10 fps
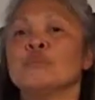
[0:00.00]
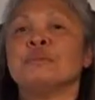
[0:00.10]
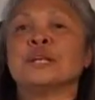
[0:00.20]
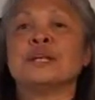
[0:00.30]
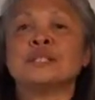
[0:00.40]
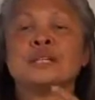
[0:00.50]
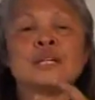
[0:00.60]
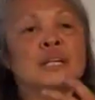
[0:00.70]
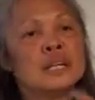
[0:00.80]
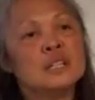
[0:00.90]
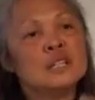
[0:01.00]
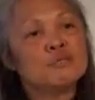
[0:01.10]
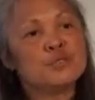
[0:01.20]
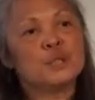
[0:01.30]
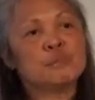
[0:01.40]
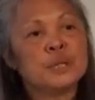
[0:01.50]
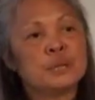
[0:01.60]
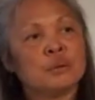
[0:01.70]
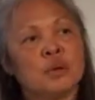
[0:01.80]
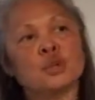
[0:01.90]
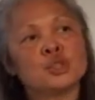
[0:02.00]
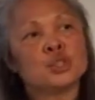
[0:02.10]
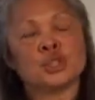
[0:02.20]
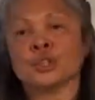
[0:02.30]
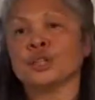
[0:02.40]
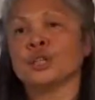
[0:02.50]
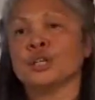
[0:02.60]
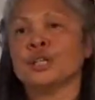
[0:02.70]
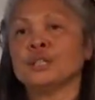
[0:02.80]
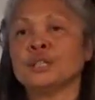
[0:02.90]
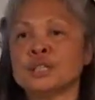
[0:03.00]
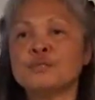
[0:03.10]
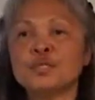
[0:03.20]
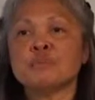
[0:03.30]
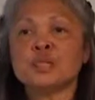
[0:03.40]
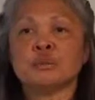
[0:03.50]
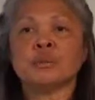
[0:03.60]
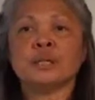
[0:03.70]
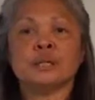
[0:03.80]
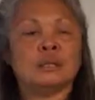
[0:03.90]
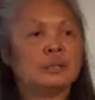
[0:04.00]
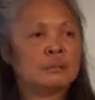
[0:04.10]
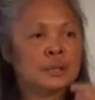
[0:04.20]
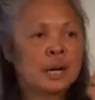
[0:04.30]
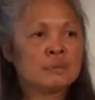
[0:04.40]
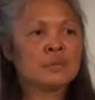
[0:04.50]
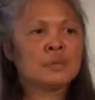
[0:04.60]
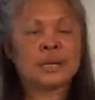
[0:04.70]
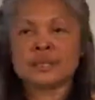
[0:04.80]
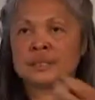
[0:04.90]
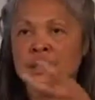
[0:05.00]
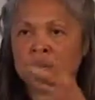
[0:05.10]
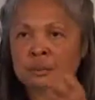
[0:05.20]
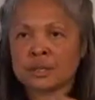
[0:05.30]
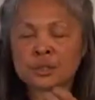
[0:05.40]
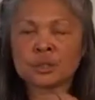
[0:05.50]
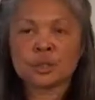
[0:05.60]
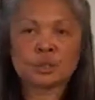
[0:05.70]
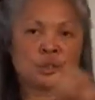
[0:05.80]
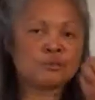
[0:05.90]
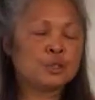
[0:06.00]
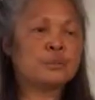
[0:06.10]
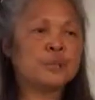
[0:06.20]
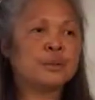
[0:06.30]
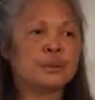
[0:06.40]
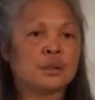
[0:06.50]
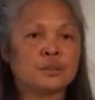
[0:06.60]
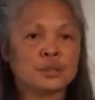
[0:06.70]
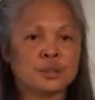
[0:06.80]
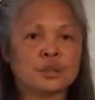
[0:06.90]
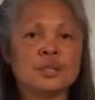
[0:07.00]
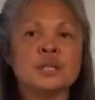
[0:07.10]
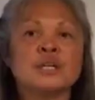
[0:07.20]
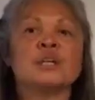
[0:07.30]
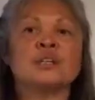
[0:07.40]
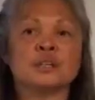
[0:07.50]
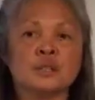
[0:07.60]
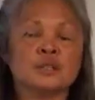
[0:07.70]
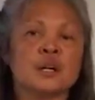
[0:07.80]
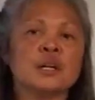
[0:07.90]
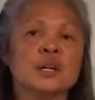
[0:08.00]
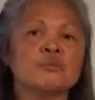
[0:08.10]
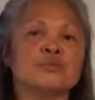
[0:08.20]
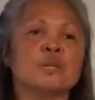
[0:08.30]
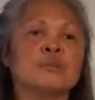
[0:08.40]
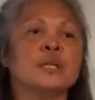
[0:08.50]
Because in the Filipino culture, the difference between what I realize in Western culture and Filipino culture, the culture I come from,